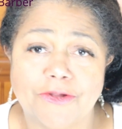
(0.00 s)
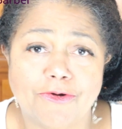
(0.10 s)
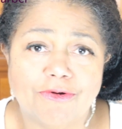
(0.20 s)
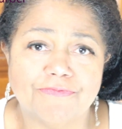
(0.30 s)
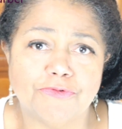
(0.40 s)

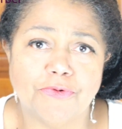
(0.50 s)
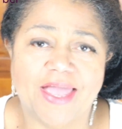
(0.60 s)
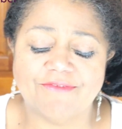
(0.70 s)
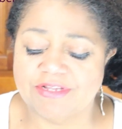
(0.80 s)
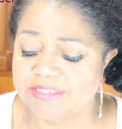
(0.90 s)
know if you
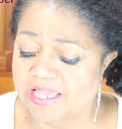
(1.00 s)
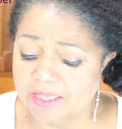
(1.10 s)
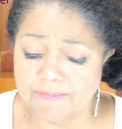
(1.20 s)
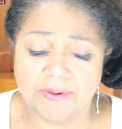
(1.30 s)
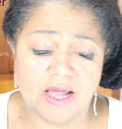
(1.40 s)
have a
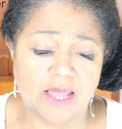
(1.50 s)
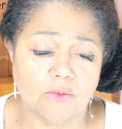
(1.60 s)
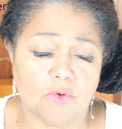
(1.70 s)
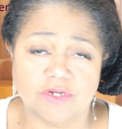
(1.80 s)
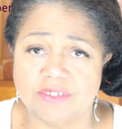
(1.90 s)
netipot
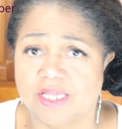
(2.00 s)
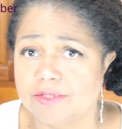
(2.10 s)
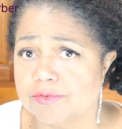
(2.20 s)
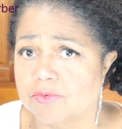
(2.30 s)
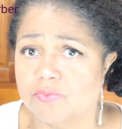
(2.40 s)
or a
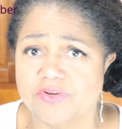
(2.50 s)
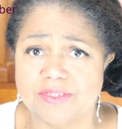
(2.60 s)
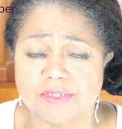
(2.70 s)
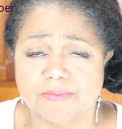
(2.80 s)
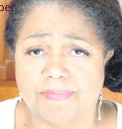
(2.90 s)
nasal
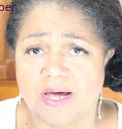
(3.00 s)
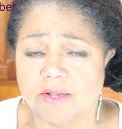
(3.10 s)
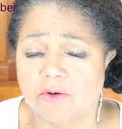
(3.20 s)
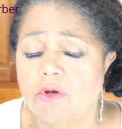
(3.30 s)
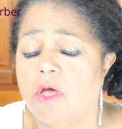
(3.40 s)
rinse
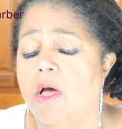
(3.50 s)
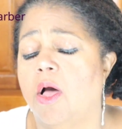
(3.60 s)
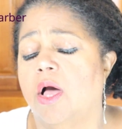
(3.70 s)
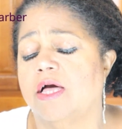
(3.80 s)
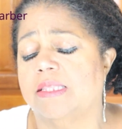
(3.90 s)
bottle.
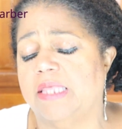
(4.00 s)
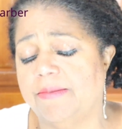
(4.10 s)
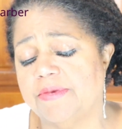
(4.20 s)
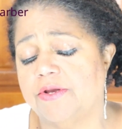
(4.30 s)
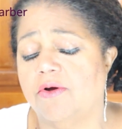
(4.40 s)

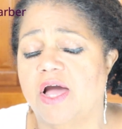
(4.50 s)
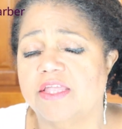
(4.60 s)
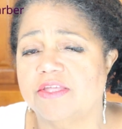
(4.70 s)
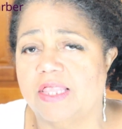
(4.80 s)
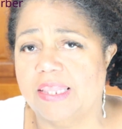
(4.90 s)
Let me know how
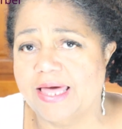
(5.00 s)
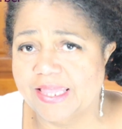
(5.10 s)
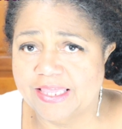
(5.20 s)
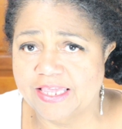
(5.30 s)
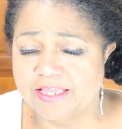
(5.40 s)
you
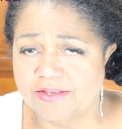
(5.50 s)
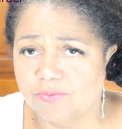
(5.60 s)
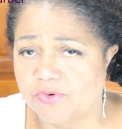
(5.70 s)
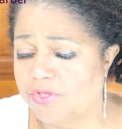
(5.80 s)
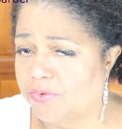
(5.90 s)
like it, or
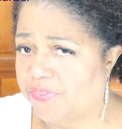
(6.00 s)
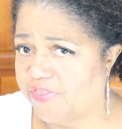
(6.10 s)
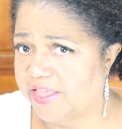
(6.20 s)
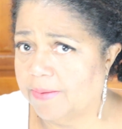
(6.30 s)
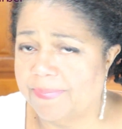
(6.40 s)
what do you
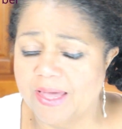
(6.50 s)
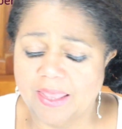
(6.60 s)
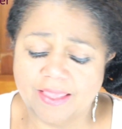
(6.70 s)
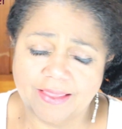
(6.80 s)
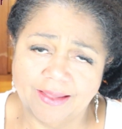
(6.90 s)
think about
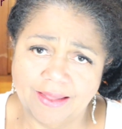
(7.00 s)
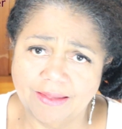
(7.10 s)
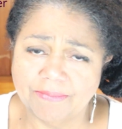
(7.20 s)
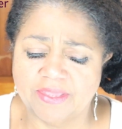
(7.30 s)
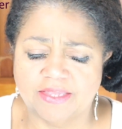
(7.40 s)
it.
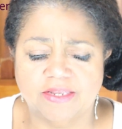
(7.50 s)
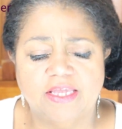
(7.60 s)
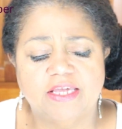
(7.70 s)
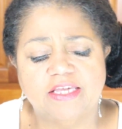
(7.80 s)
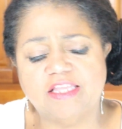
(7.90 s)
Comment,
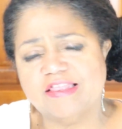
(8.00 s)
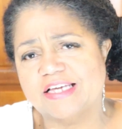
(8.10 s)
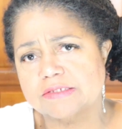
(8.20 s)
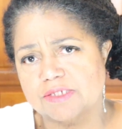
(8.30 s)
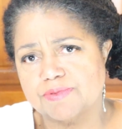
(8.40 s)
hit
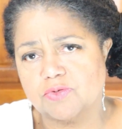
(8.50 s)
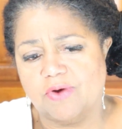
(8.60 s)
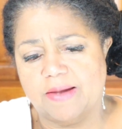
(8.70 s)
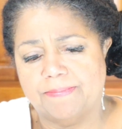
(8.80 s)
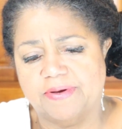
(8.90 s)
that
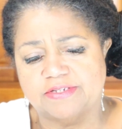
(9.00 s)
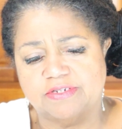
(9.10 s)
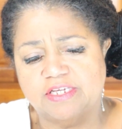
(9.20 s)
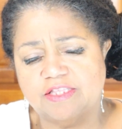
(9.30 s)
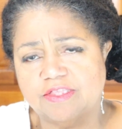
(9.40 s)
subscribe button,
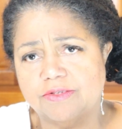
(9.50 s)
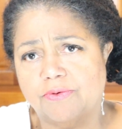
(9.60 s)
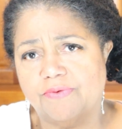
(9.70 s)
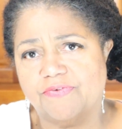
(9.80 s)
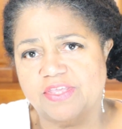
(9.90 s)
hit the
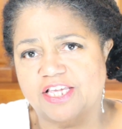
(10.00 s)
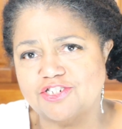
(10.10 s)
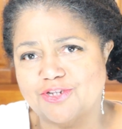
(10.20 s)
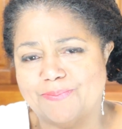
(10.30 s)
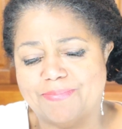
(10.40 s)

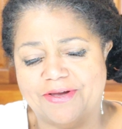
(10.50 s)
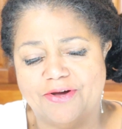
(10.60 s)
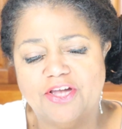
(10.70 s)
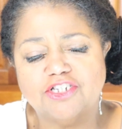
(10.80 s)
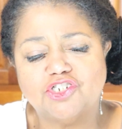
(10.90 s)
notification bell,
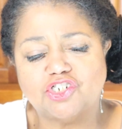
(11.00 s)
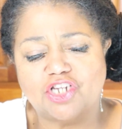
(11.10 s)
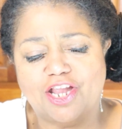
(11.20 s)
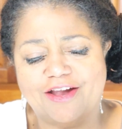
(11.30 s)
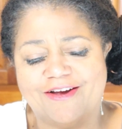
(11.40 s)

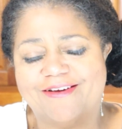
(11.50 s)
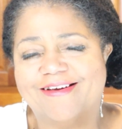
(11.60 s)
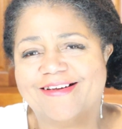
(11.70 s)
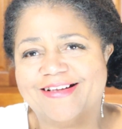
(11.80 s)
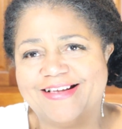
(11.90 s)
share,
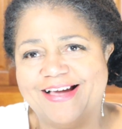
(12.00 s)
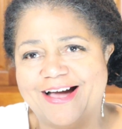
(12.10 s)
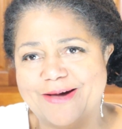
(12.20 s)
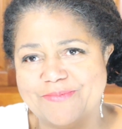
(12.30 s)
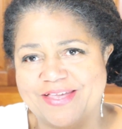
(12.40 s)

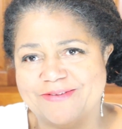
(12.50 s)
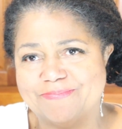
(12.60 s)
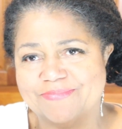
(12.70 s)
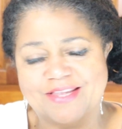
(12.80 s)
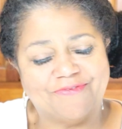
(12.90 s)
comment.
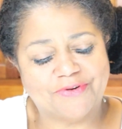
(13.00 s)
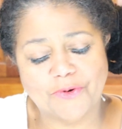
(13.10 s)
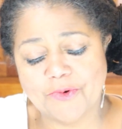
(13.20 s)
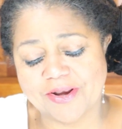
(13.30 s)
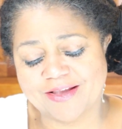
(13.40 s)
If you
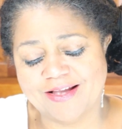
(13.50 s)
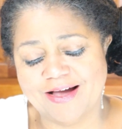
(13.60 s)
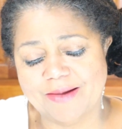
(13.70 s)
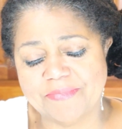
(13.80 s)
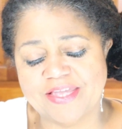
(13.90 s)
don't want to
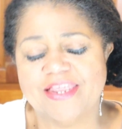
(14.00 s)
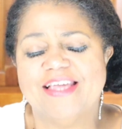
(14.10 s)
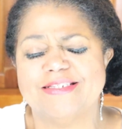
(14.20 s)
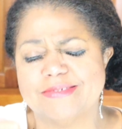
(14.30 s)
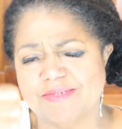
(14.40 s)
comment,
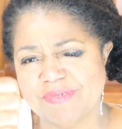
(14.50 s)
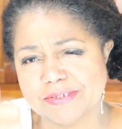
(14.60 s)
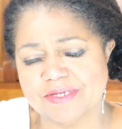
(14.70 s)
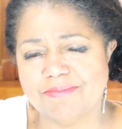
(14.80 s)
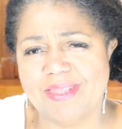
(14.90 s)
send me
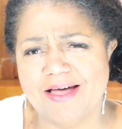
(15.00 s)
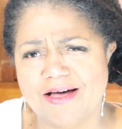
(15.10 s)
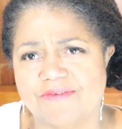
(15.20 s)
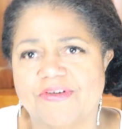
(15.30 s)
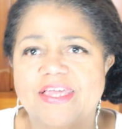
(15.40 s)
some
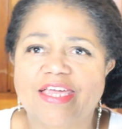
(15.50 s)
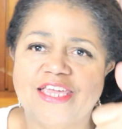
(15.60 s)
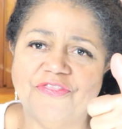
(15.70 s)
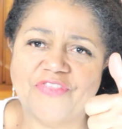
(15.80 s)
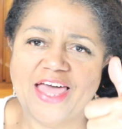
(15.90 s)
love.
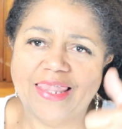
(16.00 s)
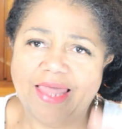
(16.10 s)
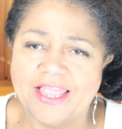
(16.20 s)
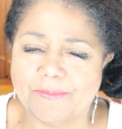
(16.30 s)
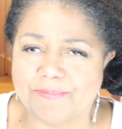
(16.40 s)
Hit that
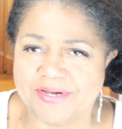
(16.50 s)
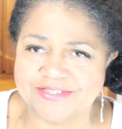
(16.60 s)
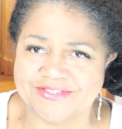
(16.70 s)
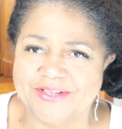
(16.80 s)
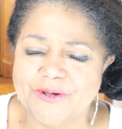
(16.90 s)
like
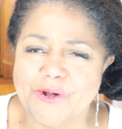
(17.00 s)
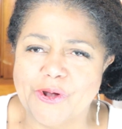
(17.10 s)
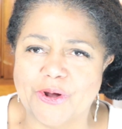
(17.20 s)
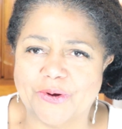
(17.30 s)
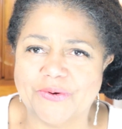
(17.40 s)
button.
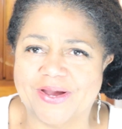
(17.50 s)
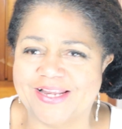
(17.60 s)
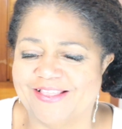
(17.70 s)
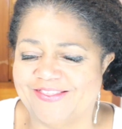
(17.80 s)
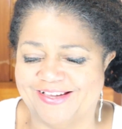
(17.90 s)

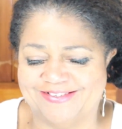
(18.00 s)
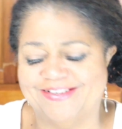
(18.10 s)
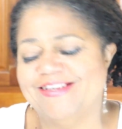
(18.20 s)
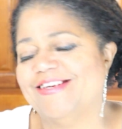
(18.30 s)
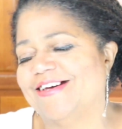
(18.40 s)
Alrighty then.
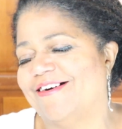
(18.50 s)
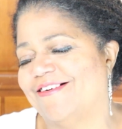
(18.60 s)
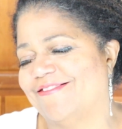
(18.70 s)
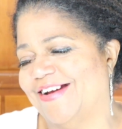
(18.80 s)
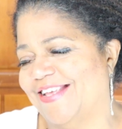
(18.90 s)

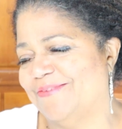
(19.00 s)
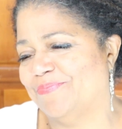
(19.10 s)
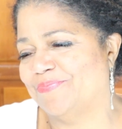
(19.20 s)
Alrighty.